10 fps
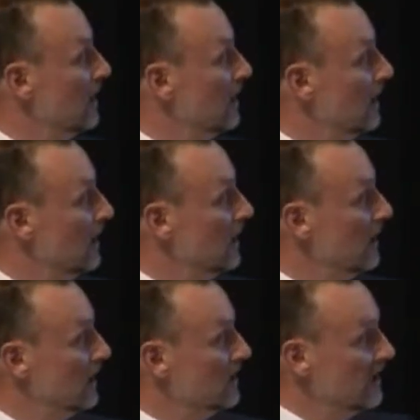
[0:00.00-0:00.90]

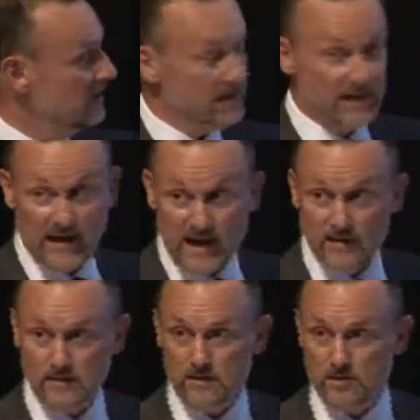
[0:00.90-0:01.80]
In the
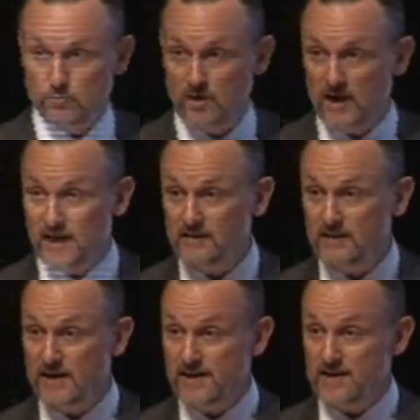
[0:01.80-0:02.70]
90s, we had
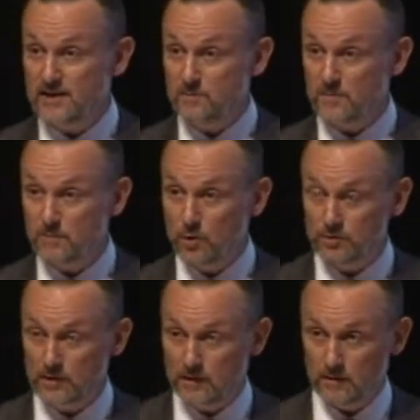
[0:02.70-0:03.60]
the ASP
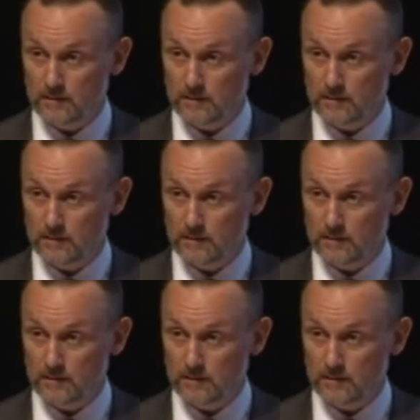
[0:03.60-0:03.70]
model.